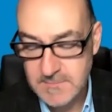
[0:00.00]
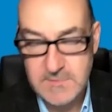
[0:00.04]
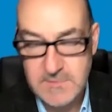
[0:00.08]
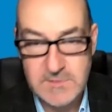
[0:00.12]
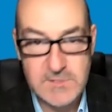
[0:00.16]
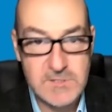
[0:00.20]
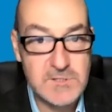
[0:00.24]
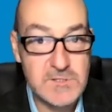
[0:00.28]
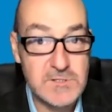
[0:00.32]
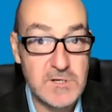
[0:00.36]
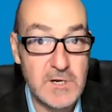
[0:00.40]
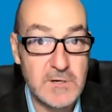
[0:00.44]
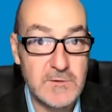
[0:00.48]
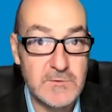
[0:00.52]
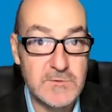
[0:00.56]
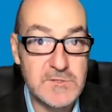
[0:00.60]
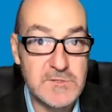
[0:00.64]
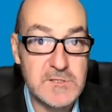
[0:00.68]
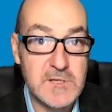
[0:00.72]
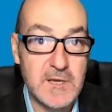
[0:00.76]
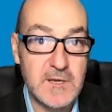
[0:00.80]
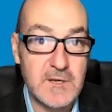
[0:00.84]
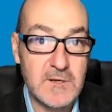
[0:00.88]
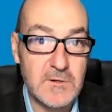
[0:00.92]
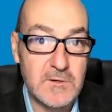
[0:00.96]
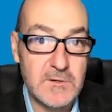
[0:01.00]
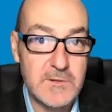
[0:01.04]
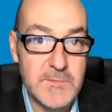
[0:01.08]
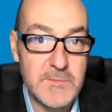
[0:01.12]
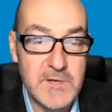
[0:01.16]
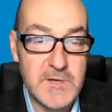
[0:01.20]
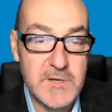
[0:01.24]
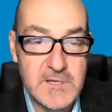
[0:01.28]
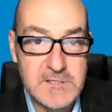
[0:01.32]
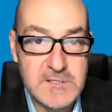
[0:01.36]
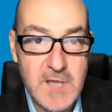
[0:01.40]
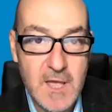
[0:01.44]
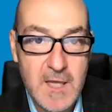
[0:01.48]
just general stakeholder
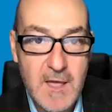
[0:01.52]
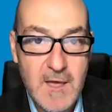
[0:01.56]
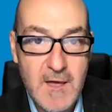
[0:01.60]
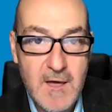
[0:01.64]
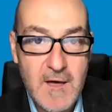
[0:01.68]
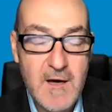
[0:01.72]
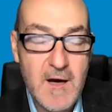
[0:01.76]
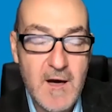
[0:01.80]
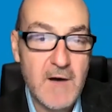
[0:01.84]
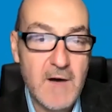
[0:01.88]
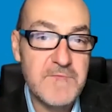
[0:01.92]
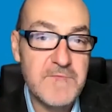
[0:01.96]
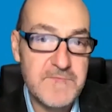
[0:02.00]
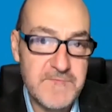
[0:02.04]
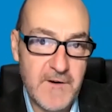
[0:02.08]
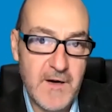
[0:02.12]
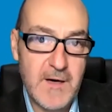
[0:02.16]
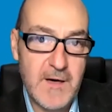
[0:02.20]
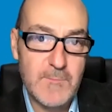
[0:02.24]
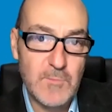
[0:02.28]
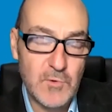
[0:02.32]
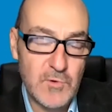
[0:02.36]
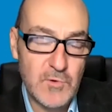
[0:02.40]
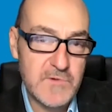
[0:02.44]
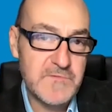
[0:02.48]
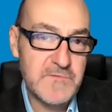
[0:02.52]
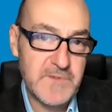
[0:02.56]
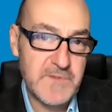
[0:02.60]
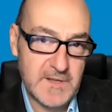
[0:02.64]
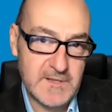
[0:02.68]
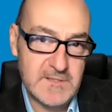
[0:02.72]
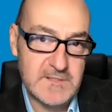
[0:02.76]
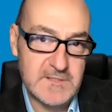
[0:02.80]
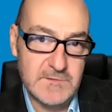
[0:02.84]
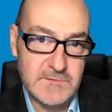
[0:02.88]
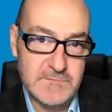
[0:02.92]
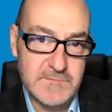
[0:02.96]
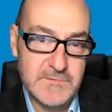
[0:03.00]
meetings, are far more
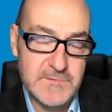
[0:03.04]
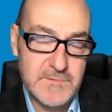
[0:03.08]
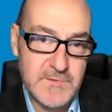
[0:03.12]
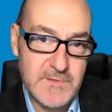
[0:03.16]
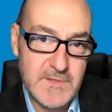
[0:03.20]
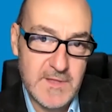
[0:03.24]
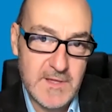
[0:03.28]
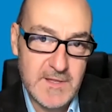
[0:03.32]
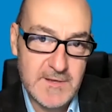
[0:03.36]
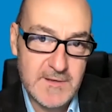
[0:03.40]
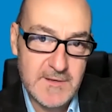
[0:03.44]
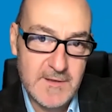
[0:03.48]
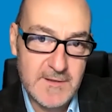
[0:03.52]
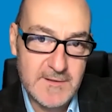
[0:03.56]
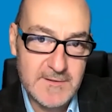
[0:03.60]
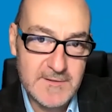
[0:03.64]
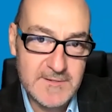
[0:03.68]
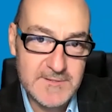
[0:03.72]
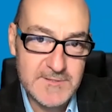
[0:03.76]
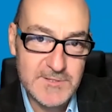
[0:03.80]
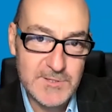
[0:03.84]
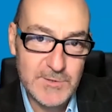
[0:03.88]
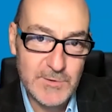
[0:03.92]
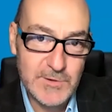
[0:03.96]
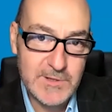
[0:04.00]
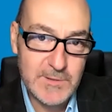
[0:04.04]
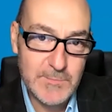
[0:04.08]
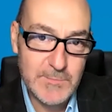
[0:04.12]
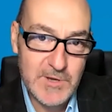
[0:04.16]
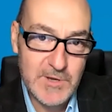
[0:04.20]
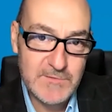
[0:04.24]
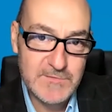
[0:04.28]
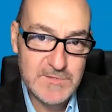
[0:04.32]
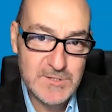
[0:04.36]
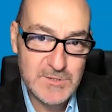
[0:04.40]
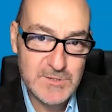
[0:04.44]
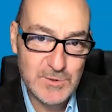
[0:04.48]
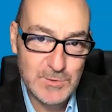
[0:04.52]
effective than doing them
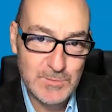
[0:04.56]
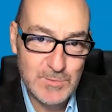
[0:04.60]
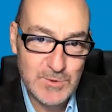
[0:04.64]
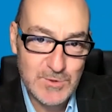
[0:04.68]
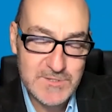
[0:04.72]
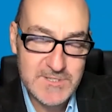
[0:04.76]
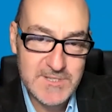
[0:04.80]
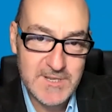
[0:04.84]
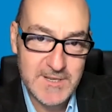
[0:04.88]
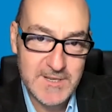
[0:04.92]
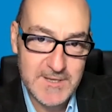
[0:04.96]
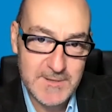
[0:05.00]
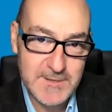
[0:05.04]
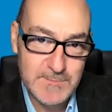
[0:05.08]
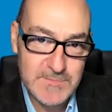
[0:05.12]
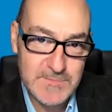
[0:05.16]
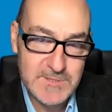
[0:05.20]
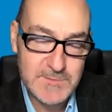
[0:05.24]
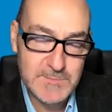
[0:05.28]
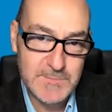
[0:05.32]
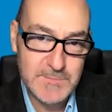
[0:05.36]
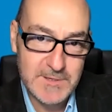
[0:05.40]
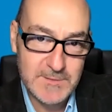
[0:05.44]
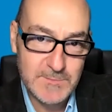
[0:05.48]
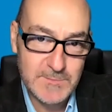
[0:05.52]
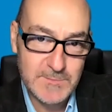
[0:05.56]
over Zoom or Teams in